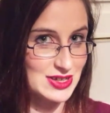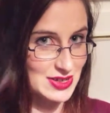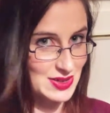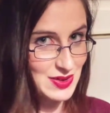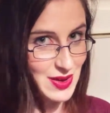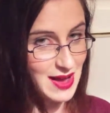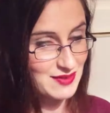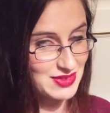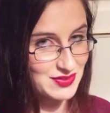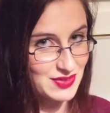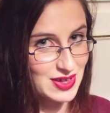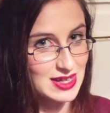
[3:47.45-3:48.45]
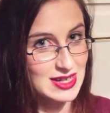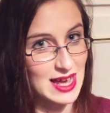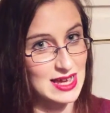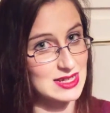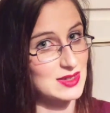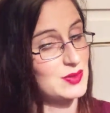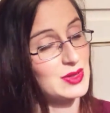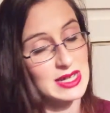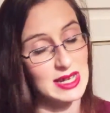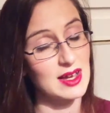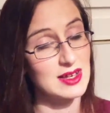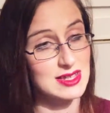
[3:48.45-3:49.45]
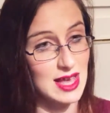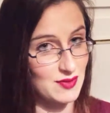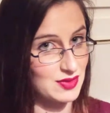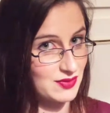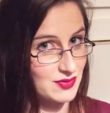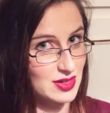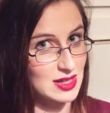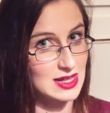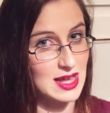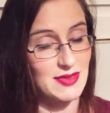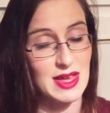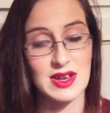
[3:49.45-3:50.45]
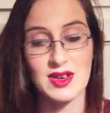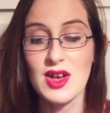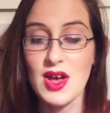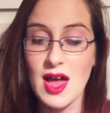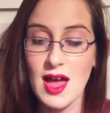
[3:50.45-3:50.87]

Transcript: you having fun and we, us having fun, and then